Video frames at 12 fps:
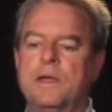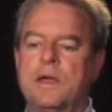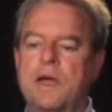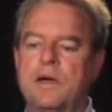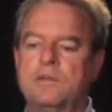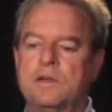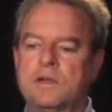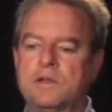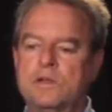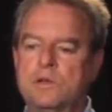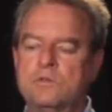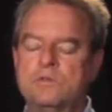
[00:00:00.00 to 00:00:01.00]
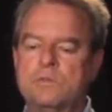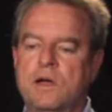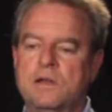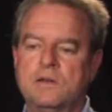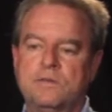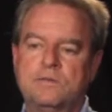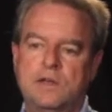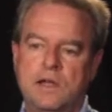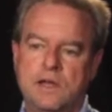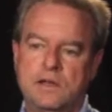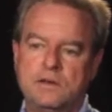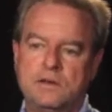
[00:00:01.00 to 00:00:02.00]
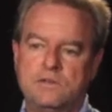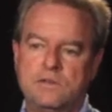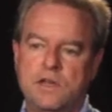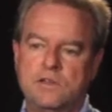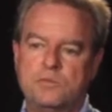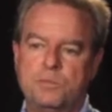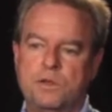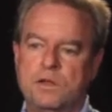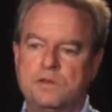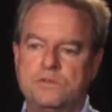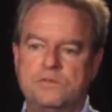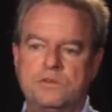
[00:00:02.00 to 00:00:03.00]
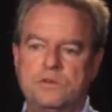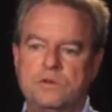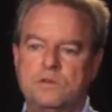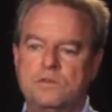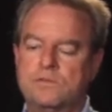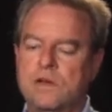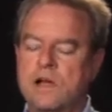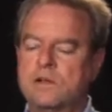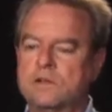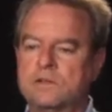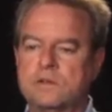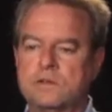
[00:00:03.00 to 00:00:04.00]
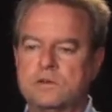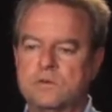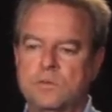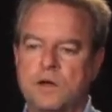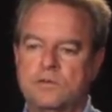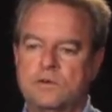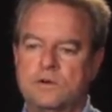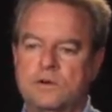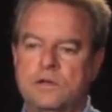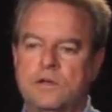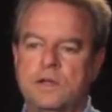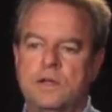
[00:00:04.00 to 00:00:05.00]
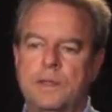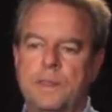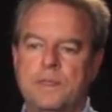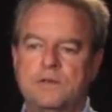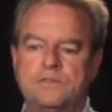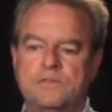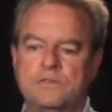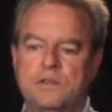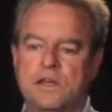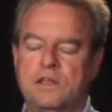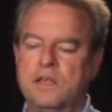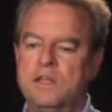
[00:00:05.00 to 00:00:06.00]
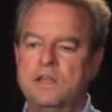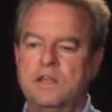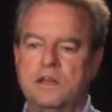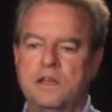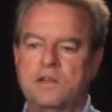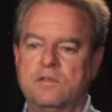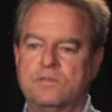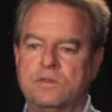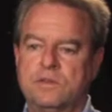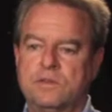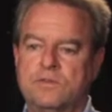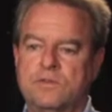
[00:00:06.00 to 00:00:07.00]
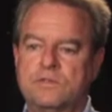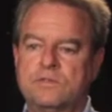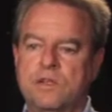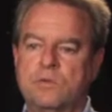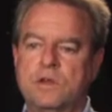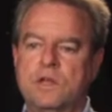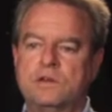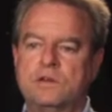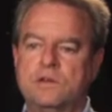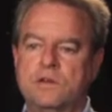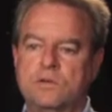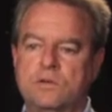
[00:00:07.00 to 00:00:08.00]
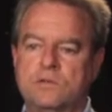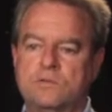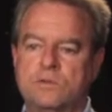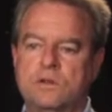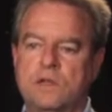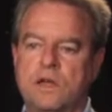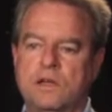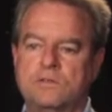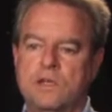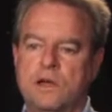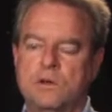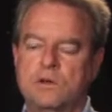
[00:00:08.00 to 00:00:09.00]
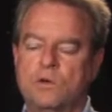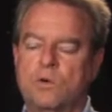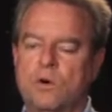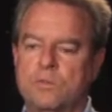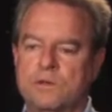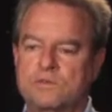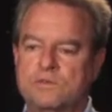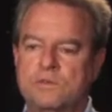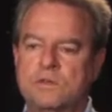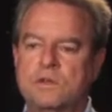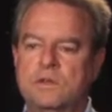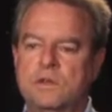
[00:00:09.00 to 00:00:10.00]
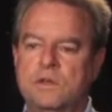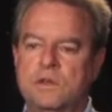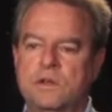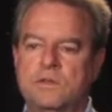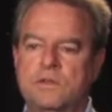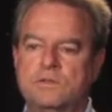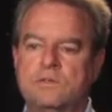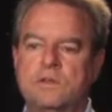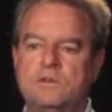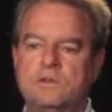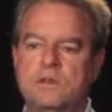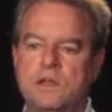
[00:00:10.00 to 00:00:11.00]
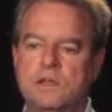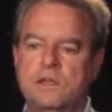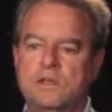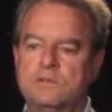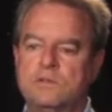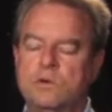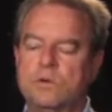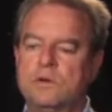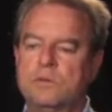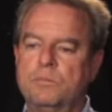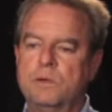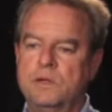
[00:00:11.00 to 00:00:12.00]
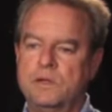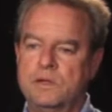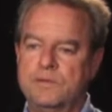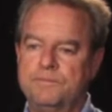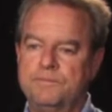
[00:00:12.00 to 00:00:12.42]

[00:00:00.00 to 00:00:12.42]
having a huge mountain of debt, as I explained to students, faculty, whomever, is just like eating an elephant. The first thing we need to do is realize how enormous this undertaking is going to be.